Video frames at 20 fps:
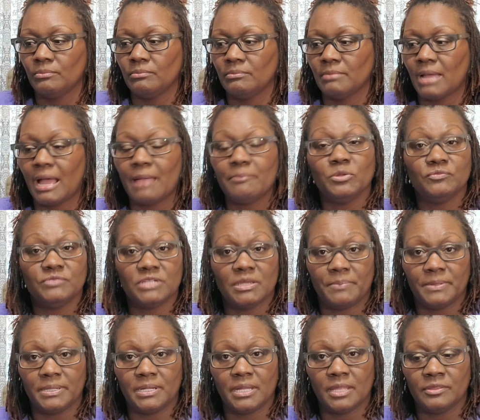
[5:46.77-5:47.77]
I moved up
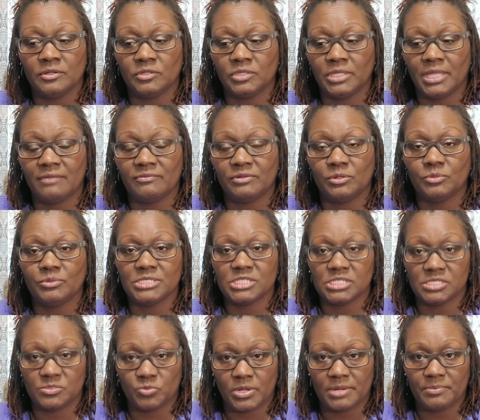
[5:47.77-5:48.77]
another level, which
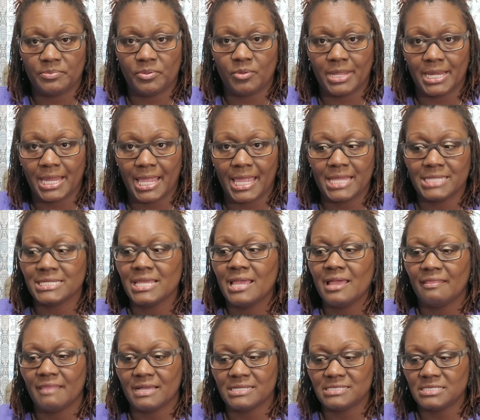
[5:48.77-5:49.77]
is 1.8.
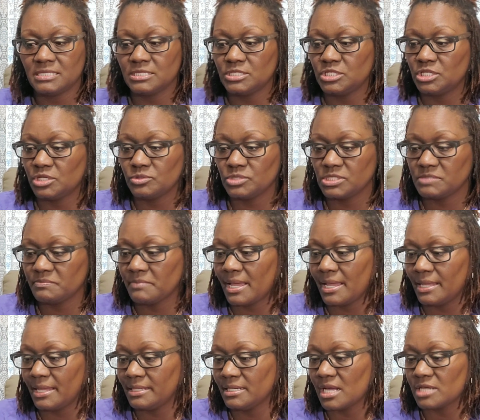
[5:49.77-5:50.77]
That's the dose
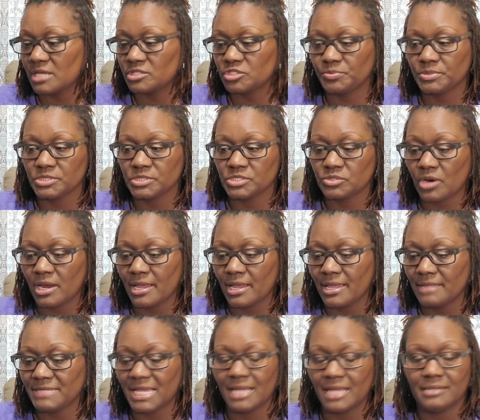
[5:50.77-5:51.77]
my doctor
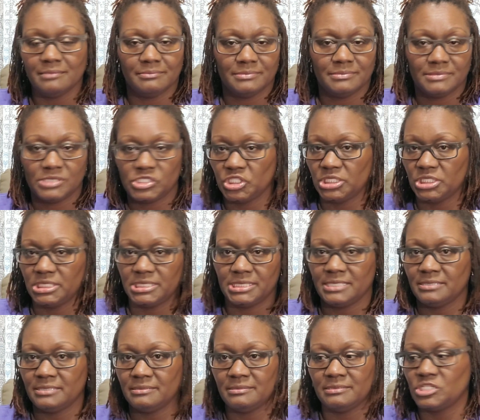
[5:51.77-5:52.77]
prescribed. She
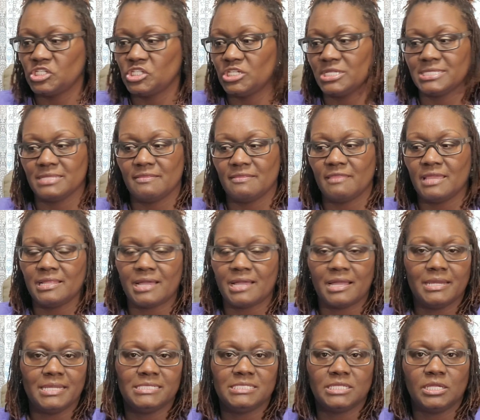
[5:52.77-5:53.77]
doesn't think I
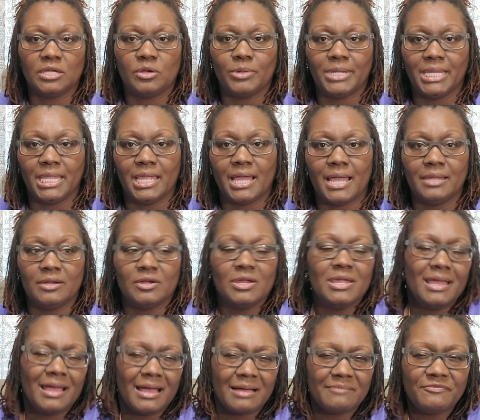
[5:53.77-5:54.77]
need to go any higher.
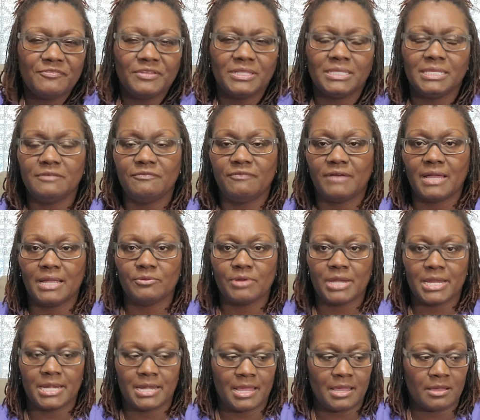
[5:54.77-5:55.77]
I'm feeling fine
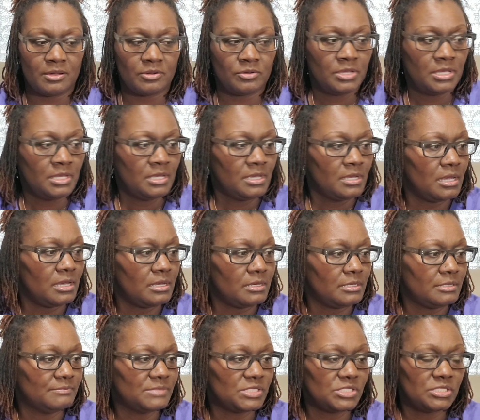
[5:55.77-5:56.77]
right now.
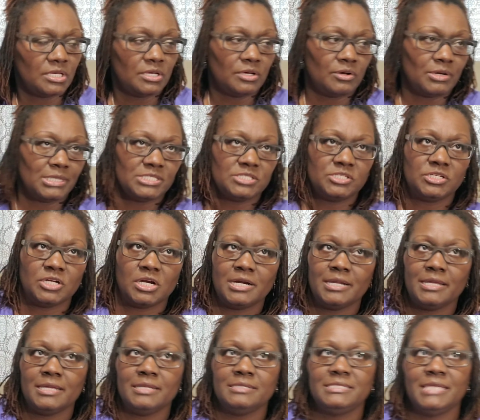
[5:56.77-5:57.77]
So I
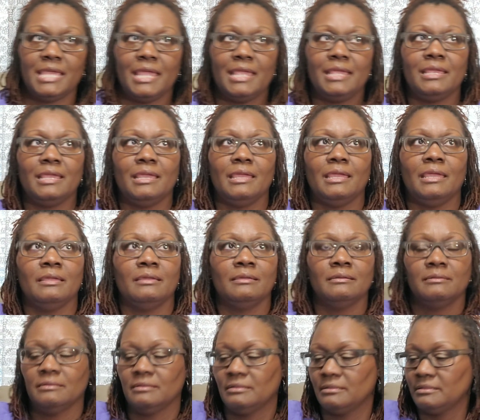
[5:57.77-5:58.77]
started
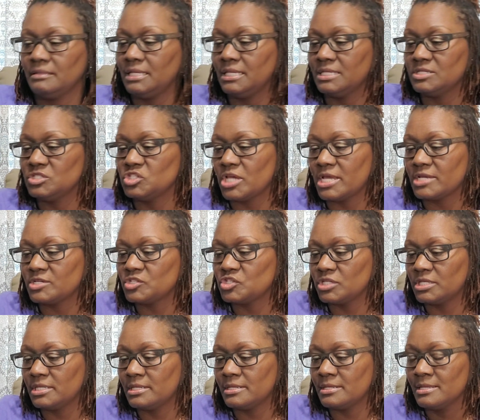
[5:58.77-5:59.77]
taking the
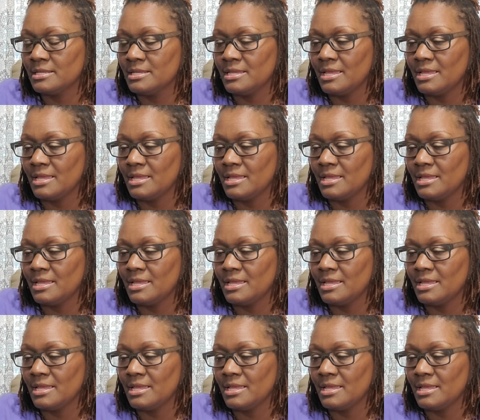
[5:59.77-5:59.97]
injection,